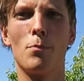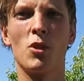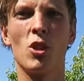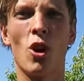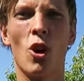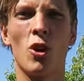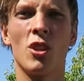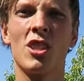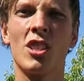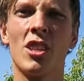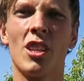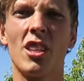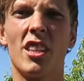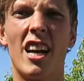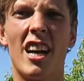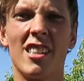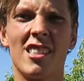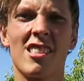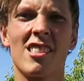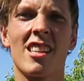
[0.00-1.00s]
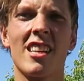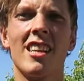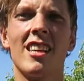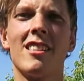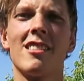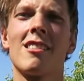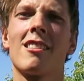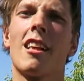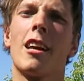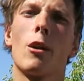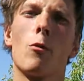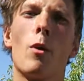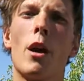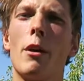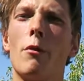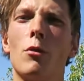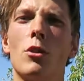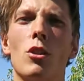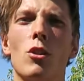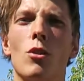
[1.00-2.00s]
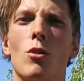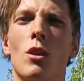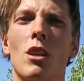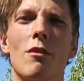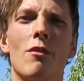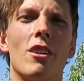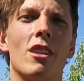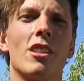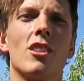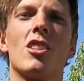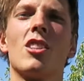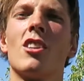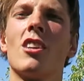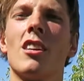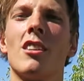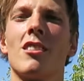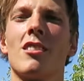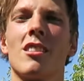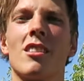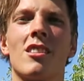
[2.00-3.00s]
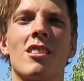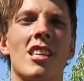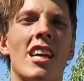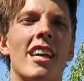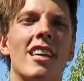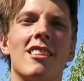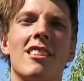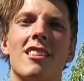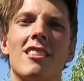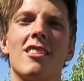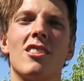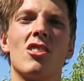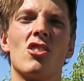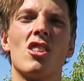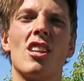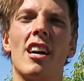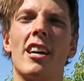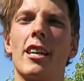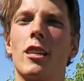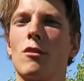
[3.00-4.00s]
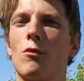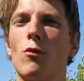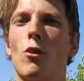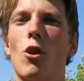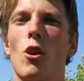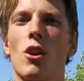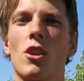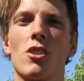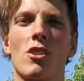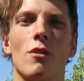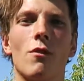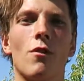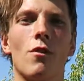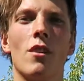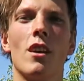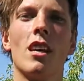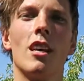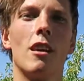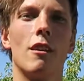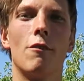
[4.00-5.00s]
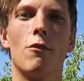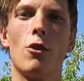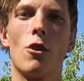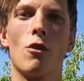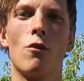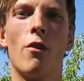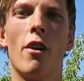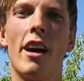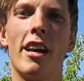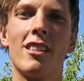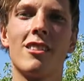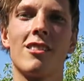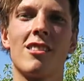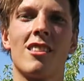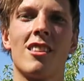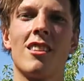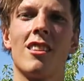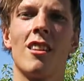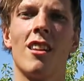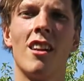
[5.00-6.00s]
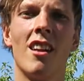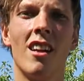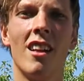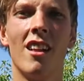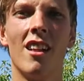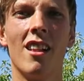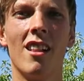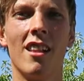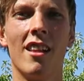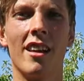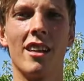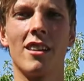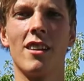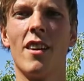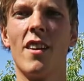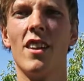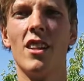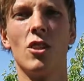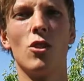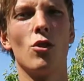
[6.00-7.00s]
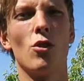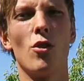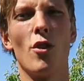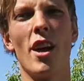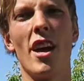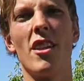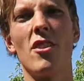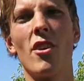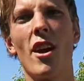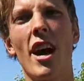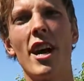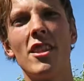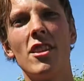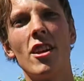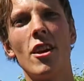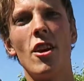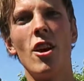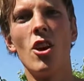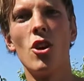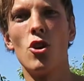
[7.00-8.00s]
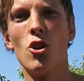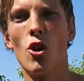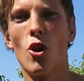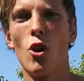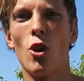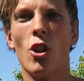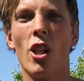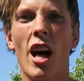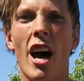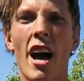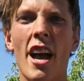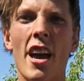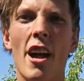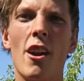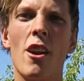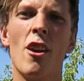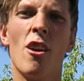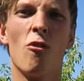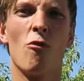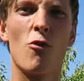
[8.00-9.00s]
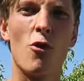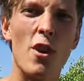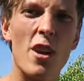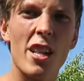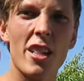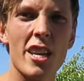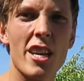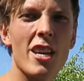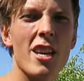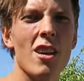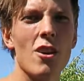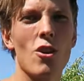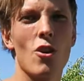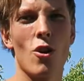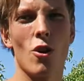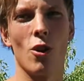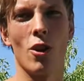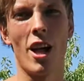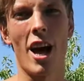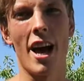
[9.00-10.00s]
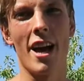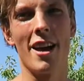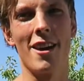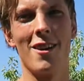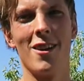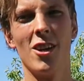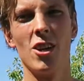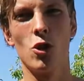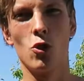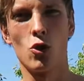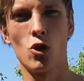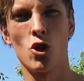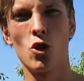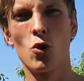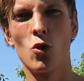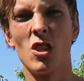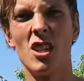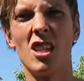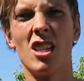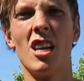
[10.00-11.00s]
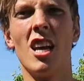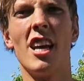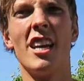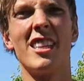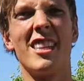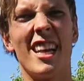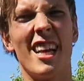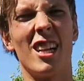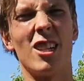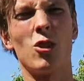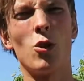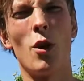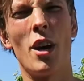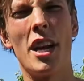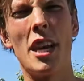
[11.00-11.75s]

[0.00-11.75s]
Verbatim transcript: total nonsense. Like, why would you even say that this diet works if, if you're fat still? like Durianrider, you're a liar, Freelee, you're a liar, you shouldn't tell to